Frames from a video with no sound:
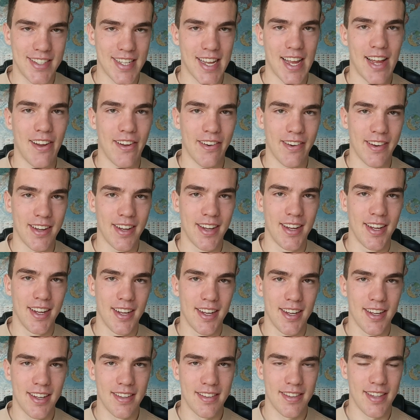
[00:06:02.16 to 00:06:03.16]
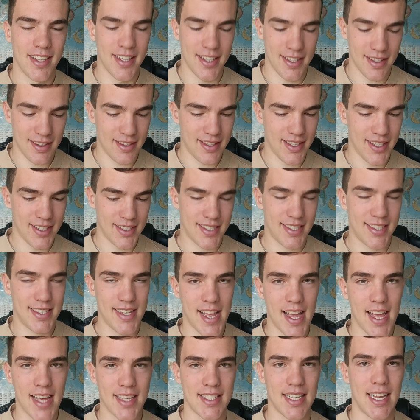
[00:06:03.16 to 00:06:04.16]
down the
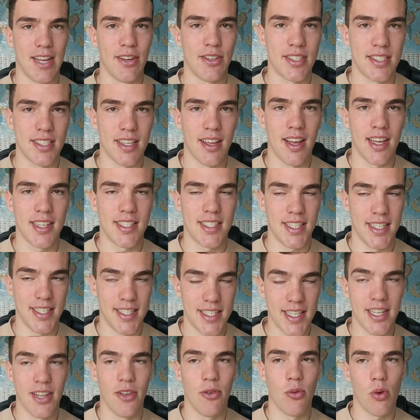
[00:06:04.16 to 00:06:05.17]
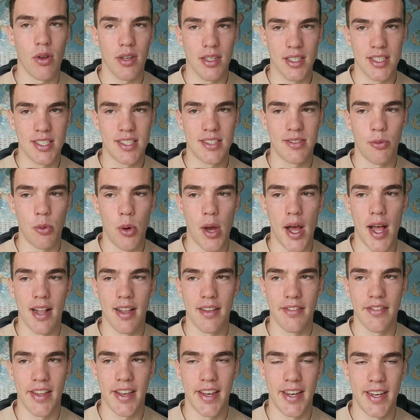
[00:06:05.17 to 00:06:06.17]
stairs outside, and he did it once
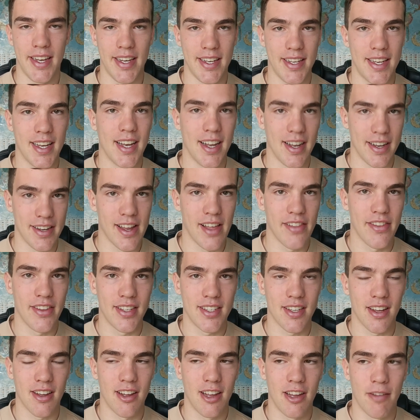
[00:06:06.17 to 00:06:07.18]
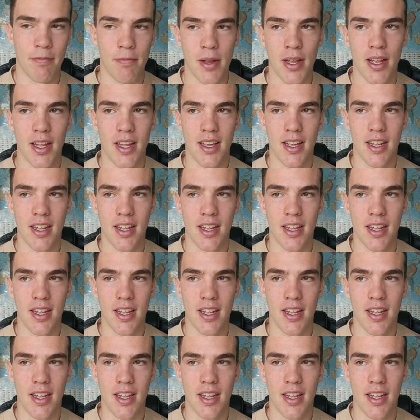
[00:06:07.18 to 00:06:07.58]
well, and then he did it another time,